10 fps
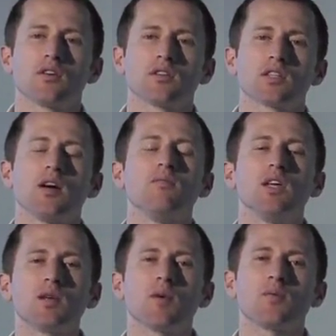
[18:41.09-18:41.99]
some
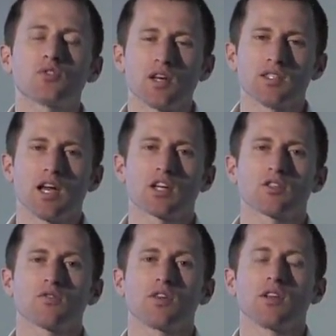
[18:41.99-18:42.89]
minimum
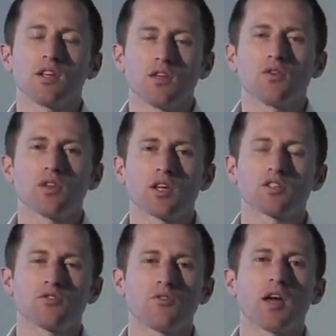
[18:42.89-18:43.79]
transaction fee that you think
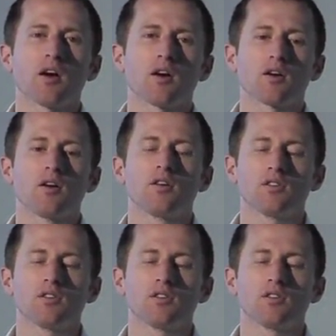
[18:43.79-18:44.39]
is fair